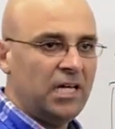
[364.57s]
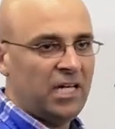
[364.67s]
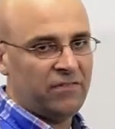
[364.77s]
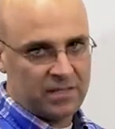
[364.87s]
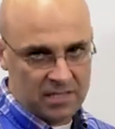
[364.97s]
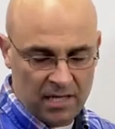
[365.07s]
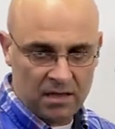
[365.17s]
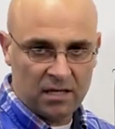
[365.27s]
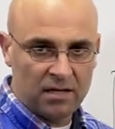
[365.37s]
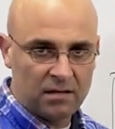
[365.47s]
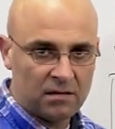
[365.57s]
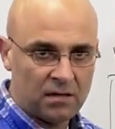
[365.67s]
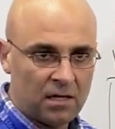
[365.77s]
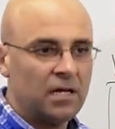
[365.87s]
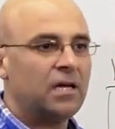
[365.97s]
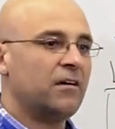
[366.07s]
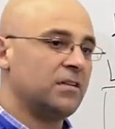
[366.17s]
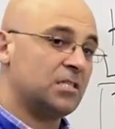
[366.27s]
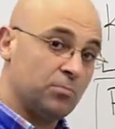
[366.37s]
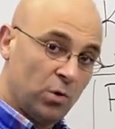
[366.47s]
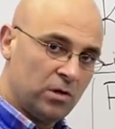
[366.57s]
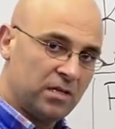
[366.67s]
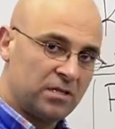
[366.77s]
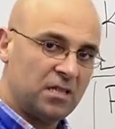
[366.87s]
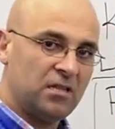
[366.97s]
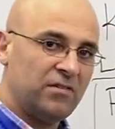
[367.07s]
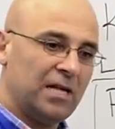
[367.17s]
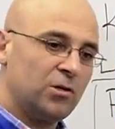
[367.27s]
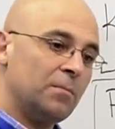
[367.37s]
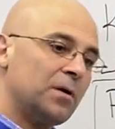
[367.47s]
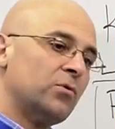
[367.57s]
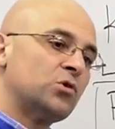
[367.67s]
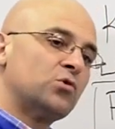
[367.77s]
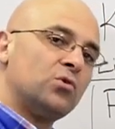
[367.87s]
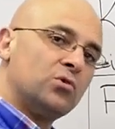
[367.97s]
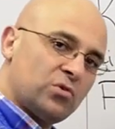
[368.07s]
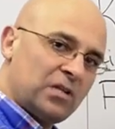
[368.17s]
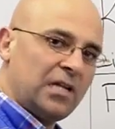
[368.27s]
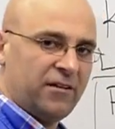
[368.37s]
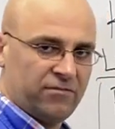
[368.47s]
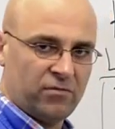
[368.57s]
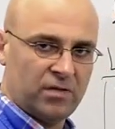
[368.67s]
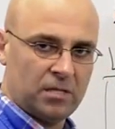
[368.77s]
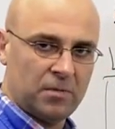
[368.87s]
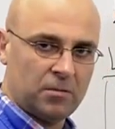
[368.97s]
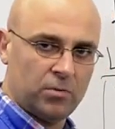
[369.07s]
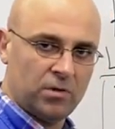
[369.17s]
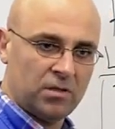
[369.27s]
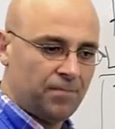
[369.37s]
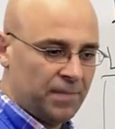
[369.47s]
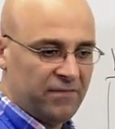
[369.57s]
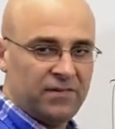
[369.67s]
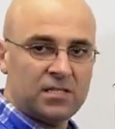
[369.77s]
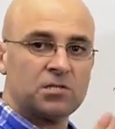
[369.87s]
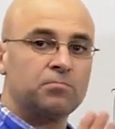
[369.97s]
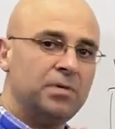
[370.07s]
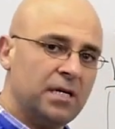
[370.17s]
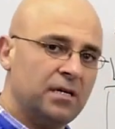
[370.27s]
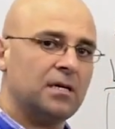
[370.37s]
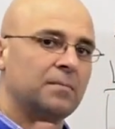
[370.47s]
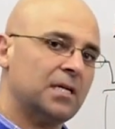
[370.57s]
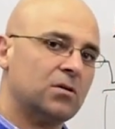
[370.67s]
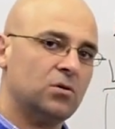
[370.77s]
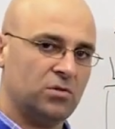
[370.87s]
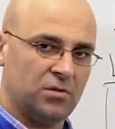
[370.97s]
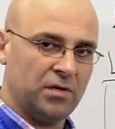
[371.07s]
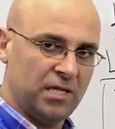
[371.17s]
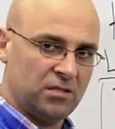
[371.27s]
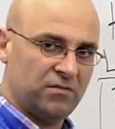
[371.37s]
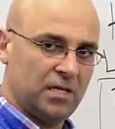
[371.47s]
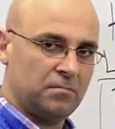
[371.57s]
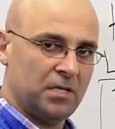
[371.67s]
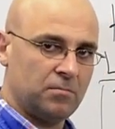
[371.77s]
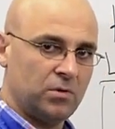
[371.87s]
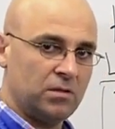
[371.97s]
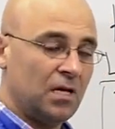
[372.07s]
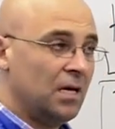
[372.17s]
If it's not there and smaller than the value, I'm going to go to the left of that midpoint. If it's bigger, I'm going to go to the right of that midpoint.